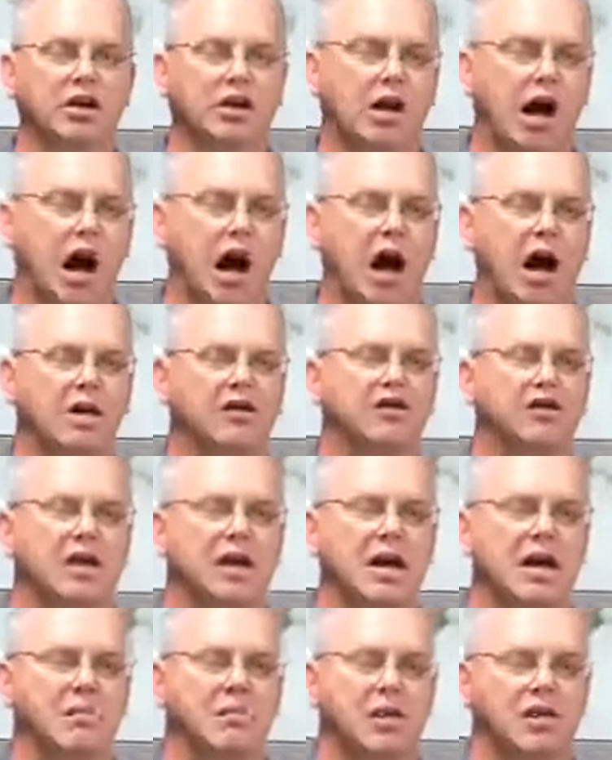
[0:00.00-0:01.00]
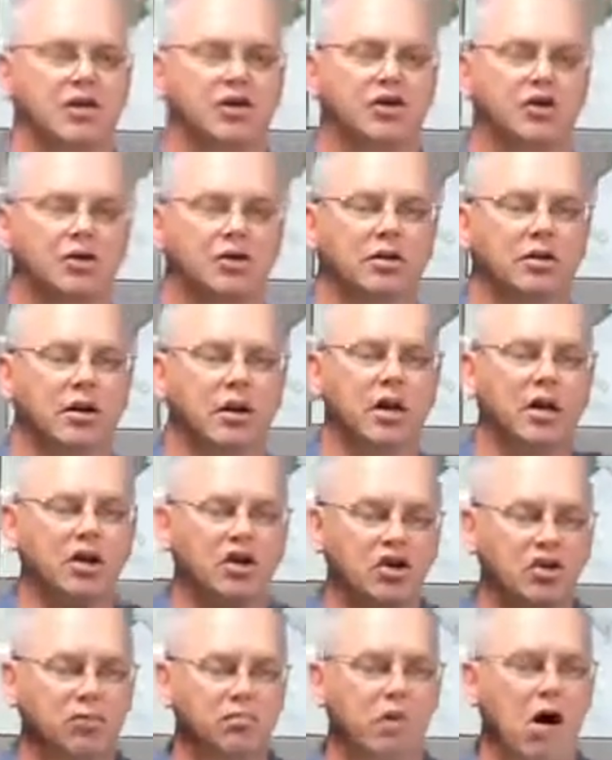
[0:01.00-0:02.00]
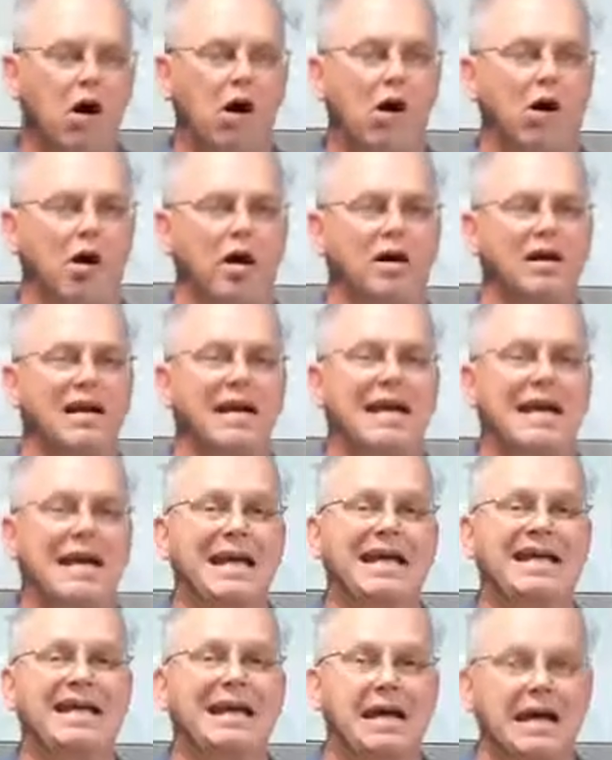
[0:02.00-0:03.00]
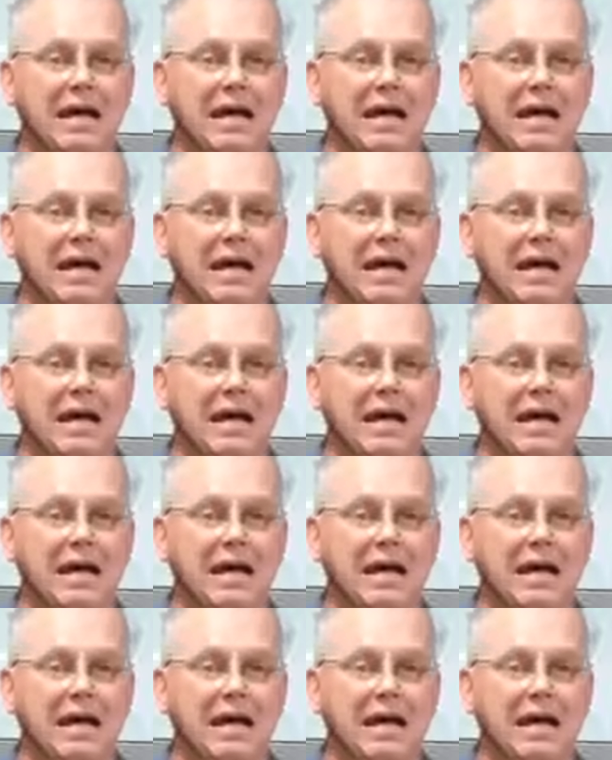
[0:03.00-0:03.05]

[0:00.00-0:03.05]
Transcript: God's image is marred in